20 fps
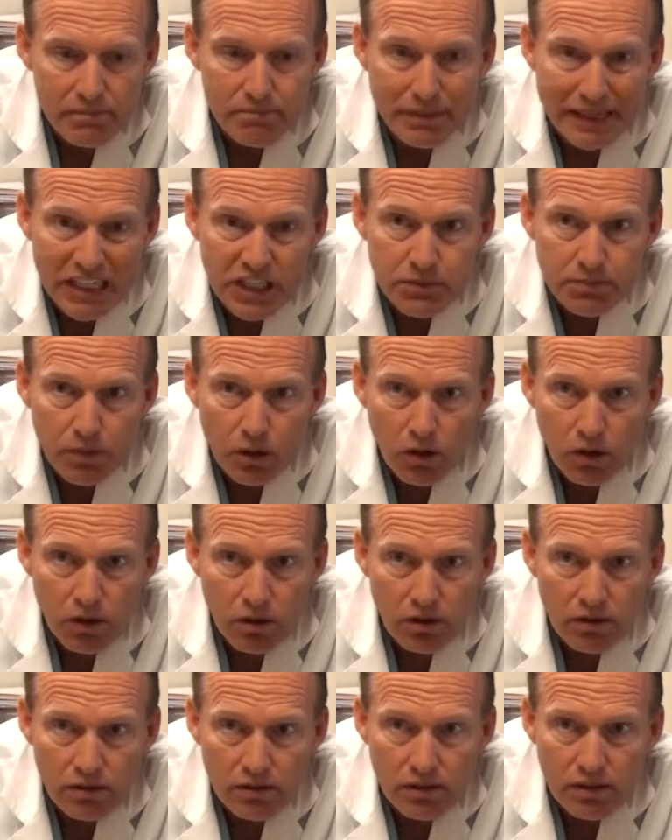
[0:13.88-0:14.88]

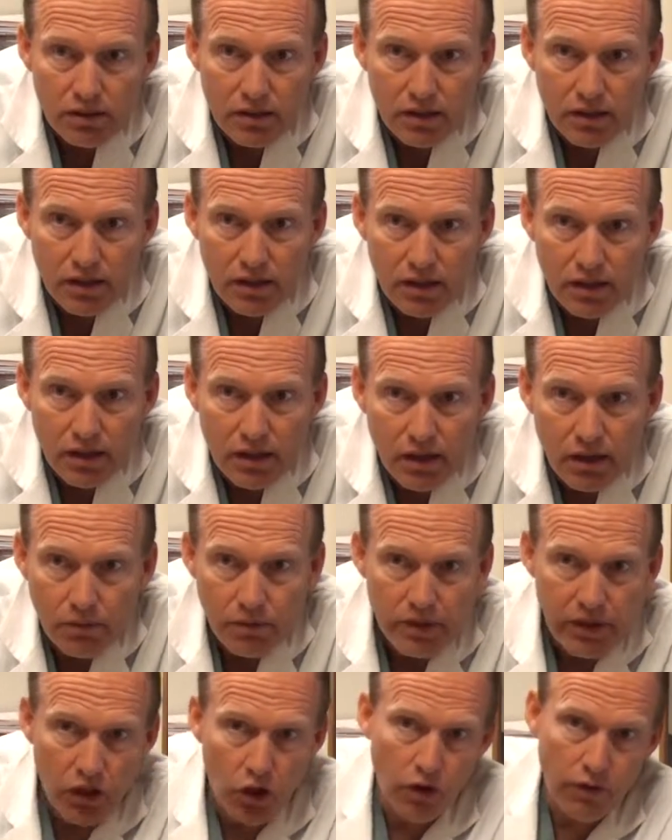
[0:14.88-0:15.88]
baseball,
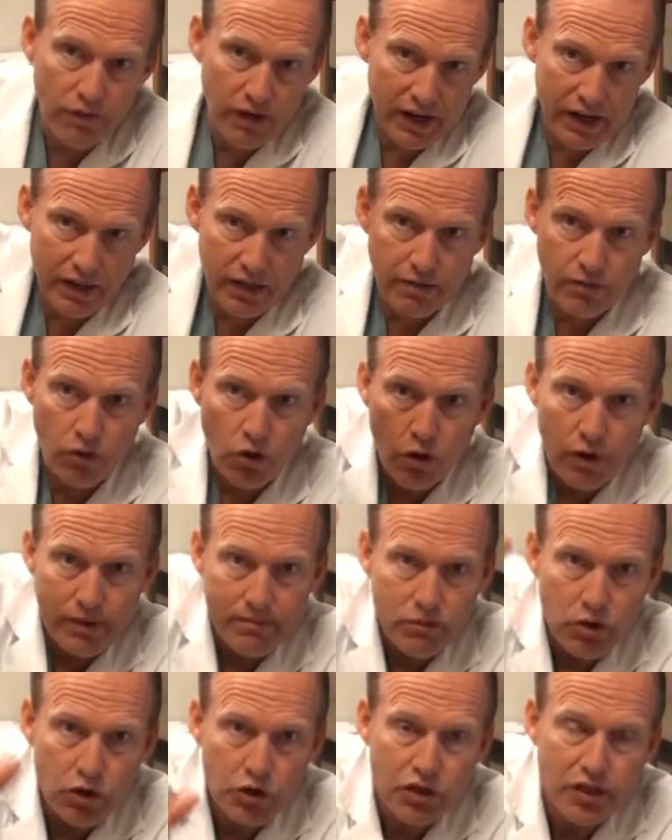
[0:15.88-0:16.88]
with the overhead
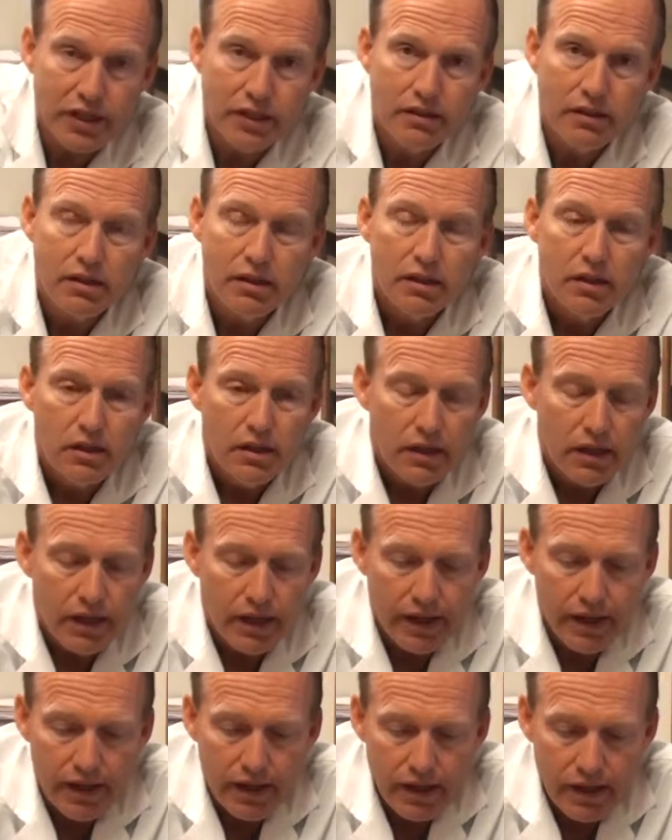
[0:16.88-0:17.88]
throwing motion,
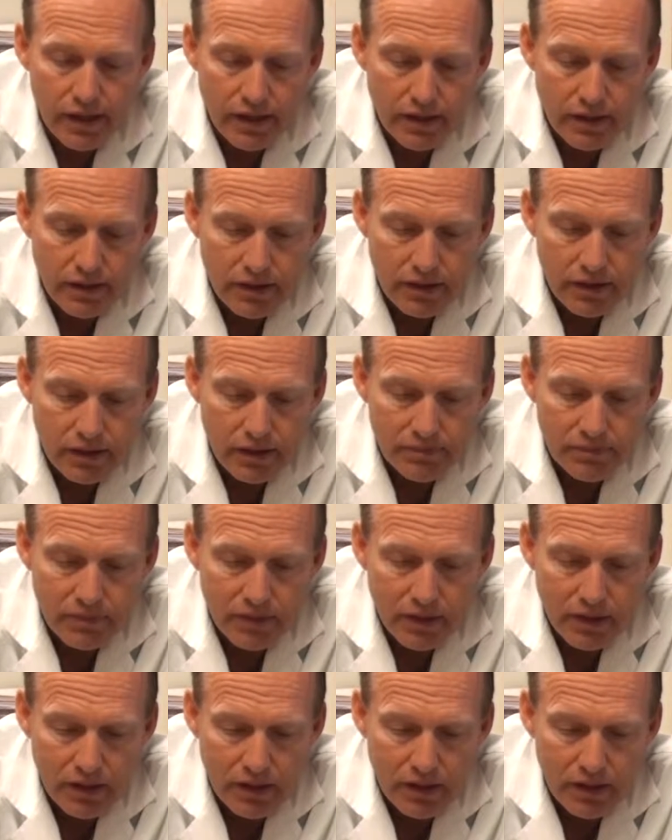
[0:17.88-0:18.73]
and I